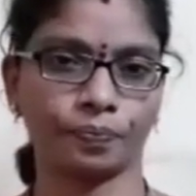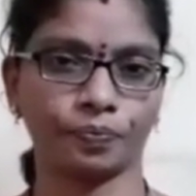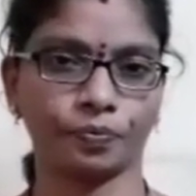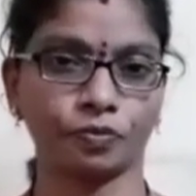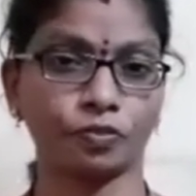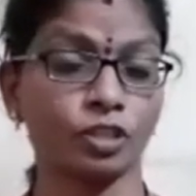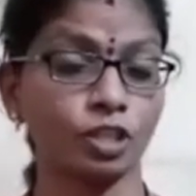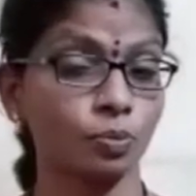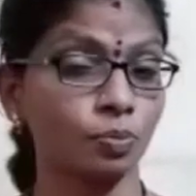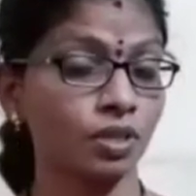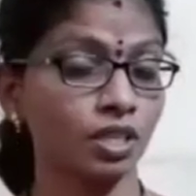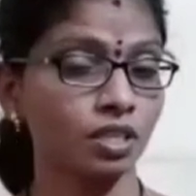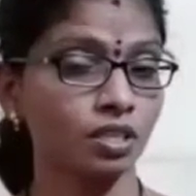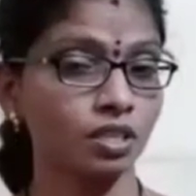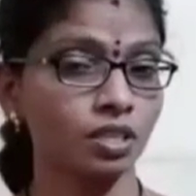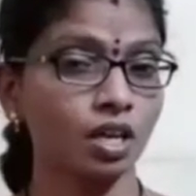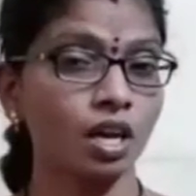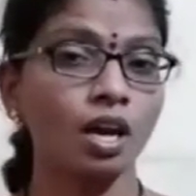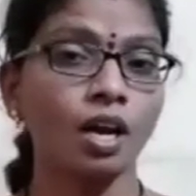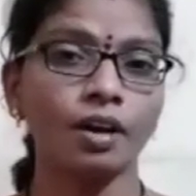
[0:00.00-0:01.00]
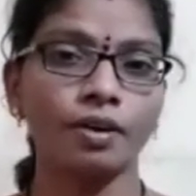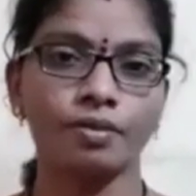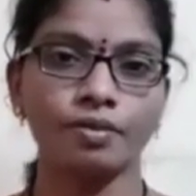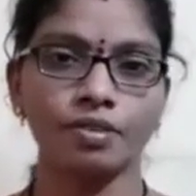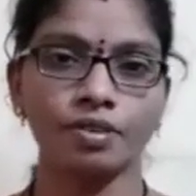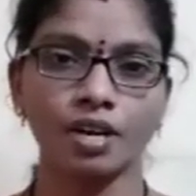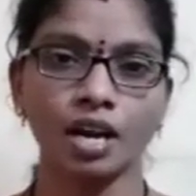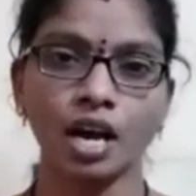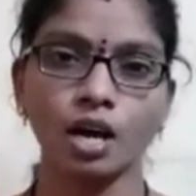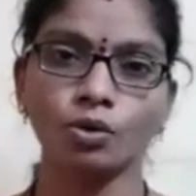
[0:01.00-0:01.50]
Which means
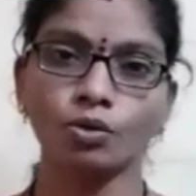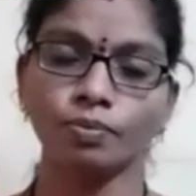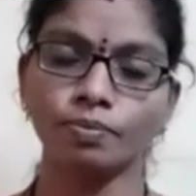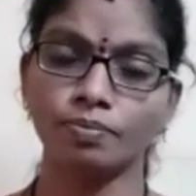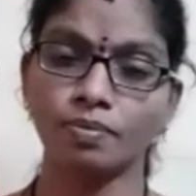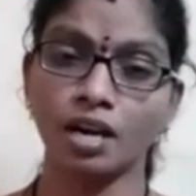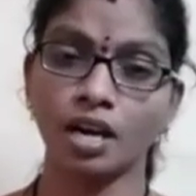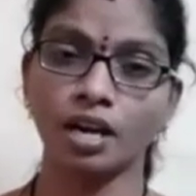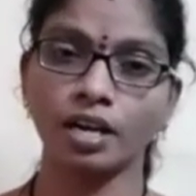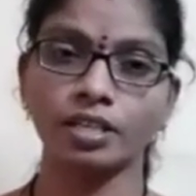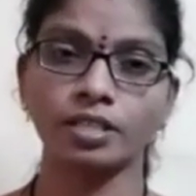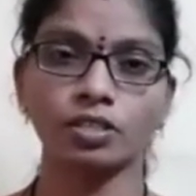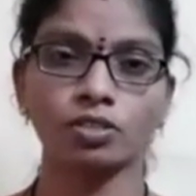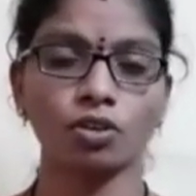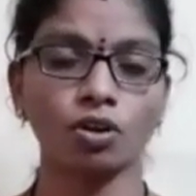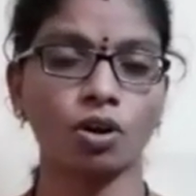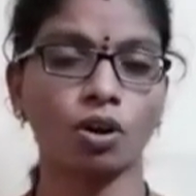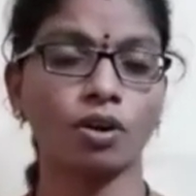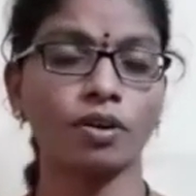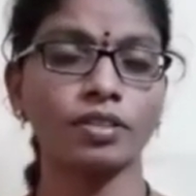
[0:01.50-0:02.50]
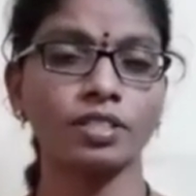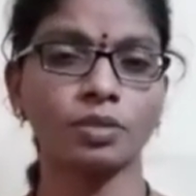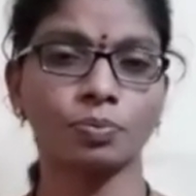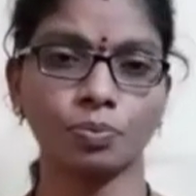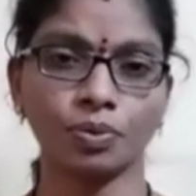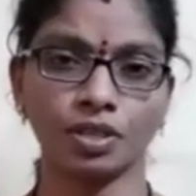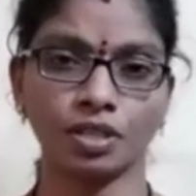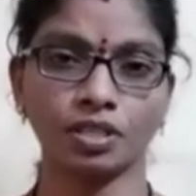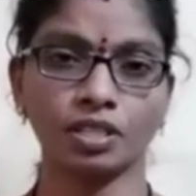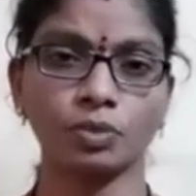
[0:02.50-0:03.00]
round mass or
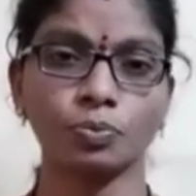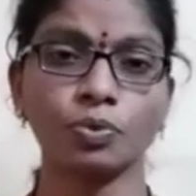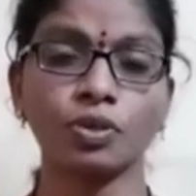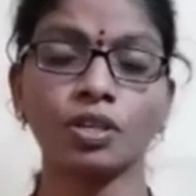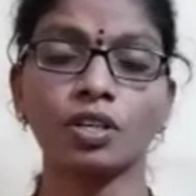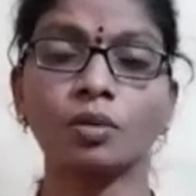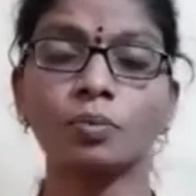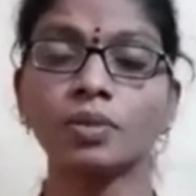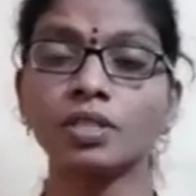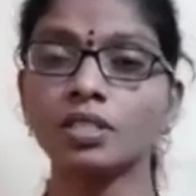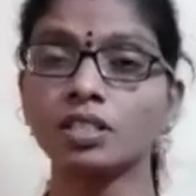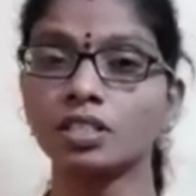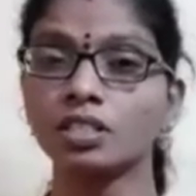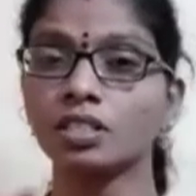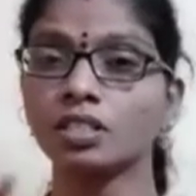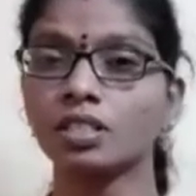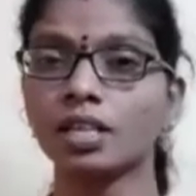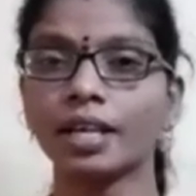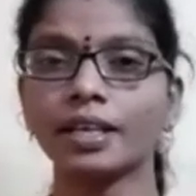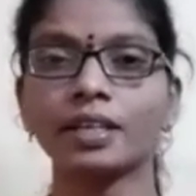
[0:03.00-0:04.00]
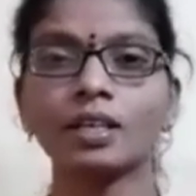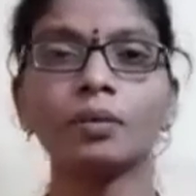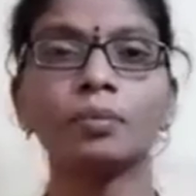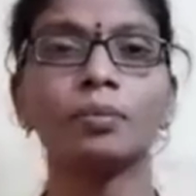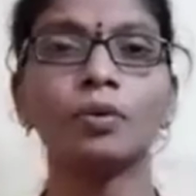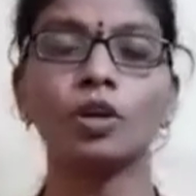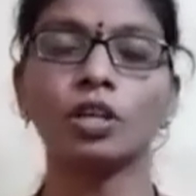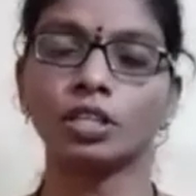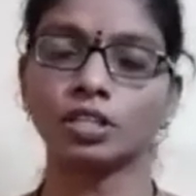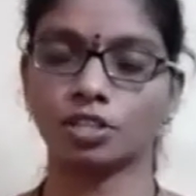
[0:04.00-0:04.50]
sphere. Sphere means it's like a
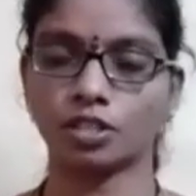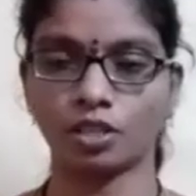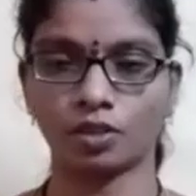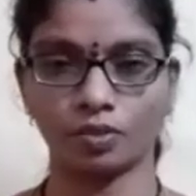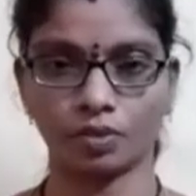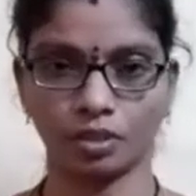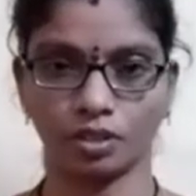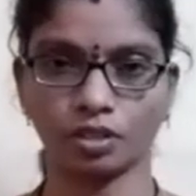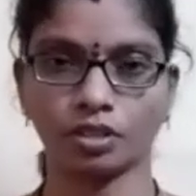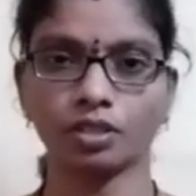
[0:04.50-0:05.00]
ball, children.